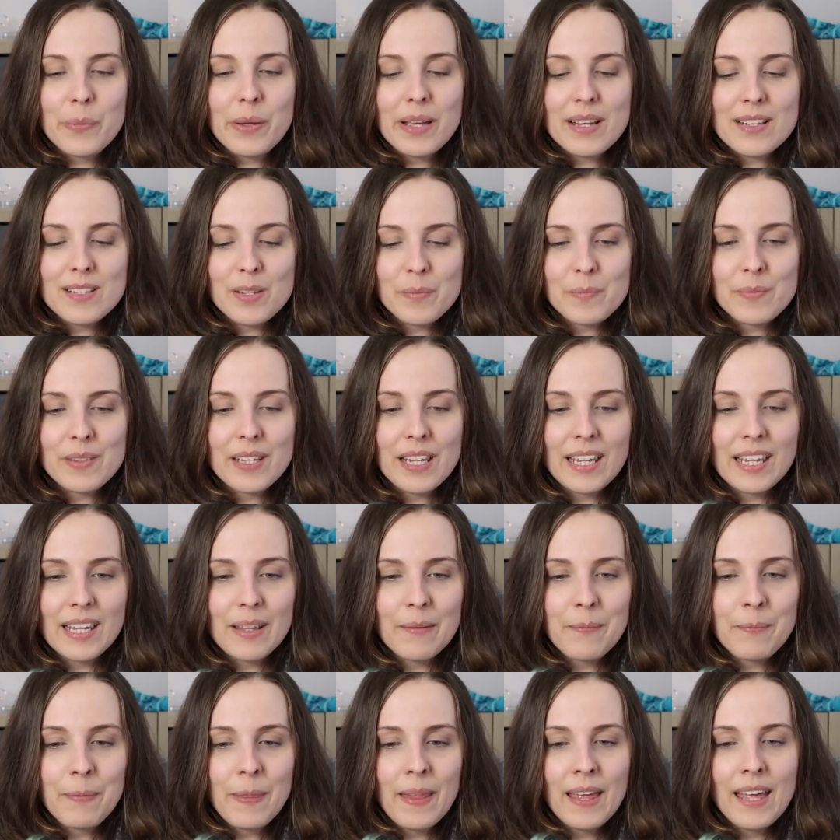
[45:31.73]
pick
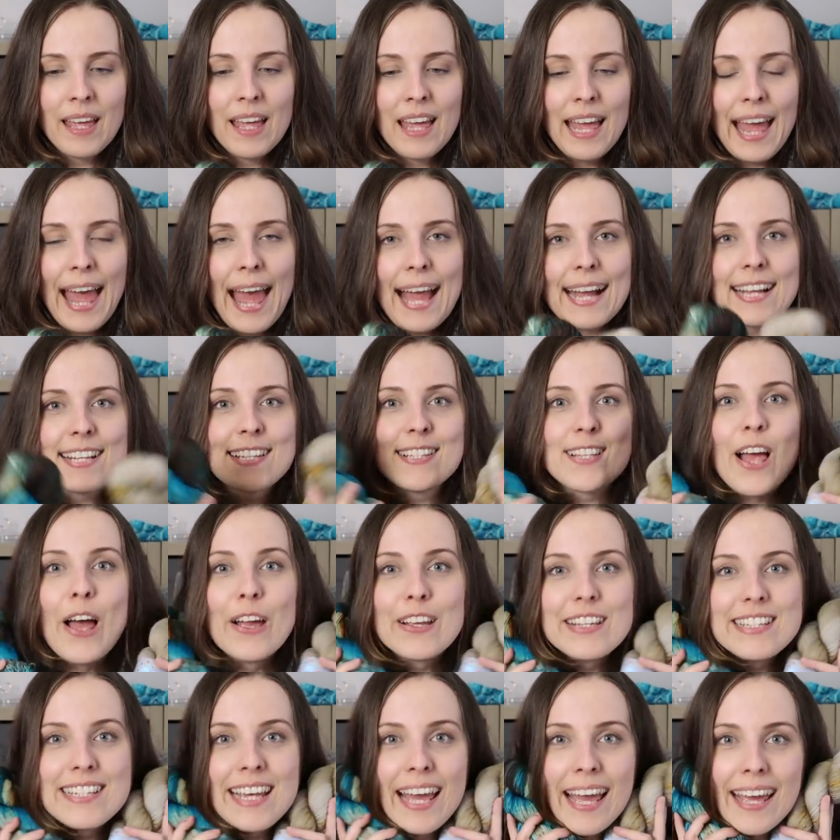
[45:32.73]
something
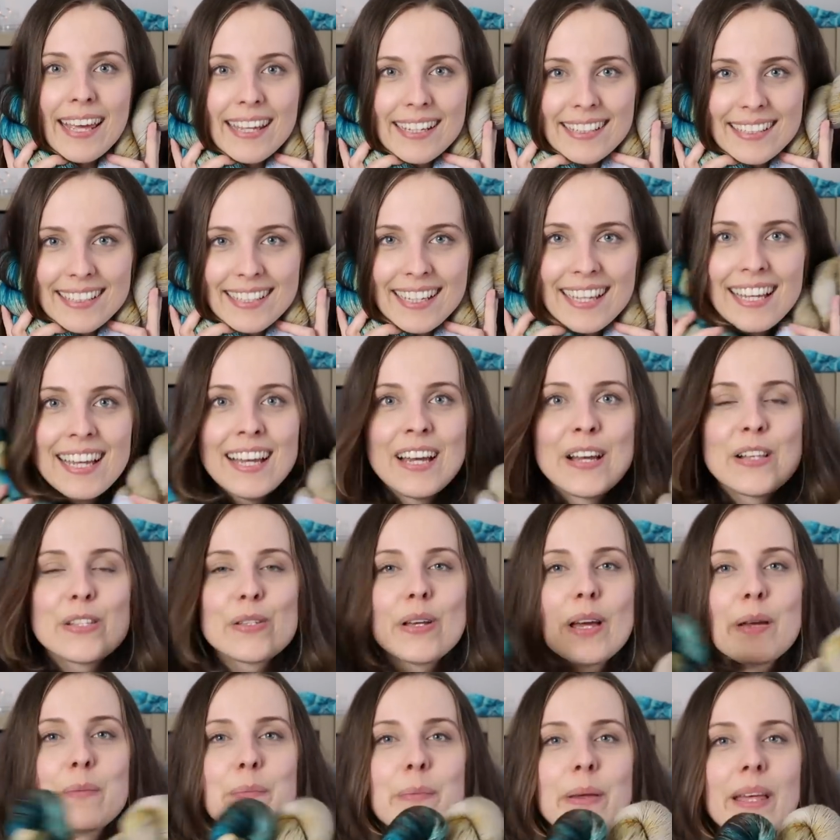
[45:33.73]
exciting so I